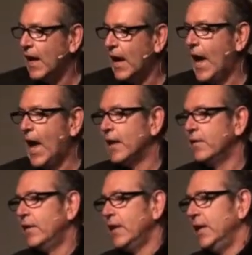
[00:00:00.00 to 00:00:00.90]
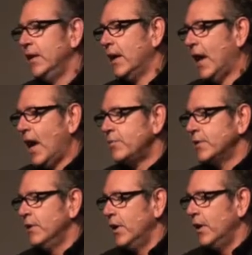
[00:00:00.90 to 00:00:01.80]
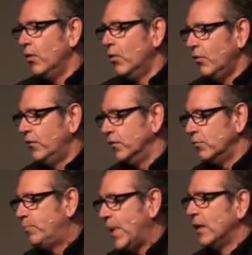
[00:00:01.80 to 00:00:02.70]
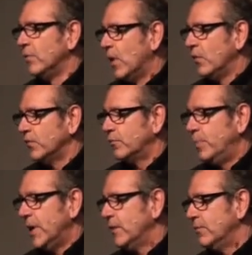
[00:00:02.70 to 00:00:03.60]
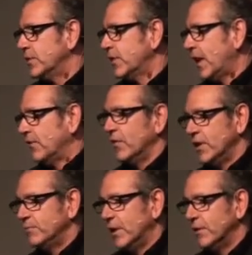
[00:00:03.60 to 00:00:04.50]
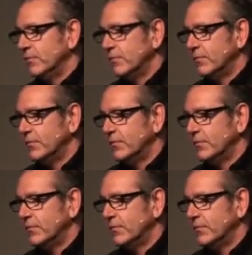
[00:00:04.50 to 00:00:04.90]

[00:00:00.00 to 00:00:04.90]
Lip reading: and the absolutely awful Belmont bit, which thankfully has been